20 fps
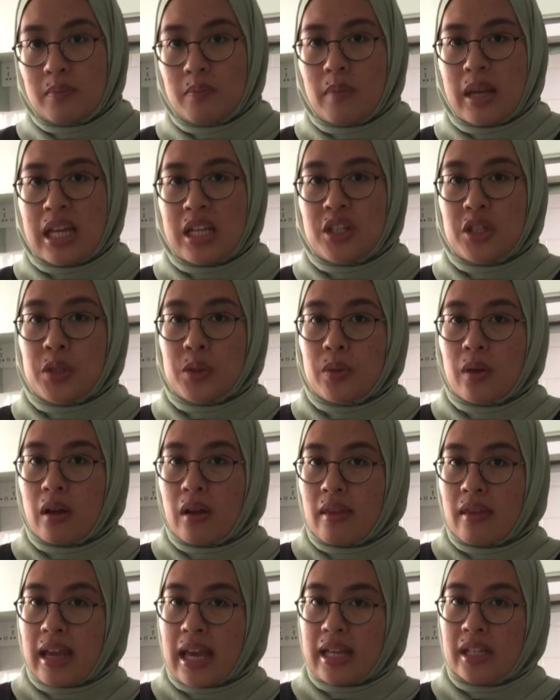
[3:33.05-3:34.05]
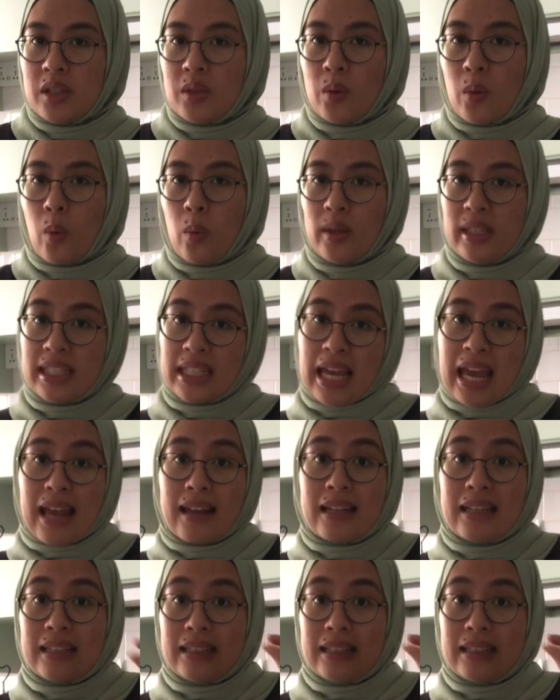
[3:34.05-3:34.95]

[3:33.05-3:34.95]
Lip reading: make sure that you only add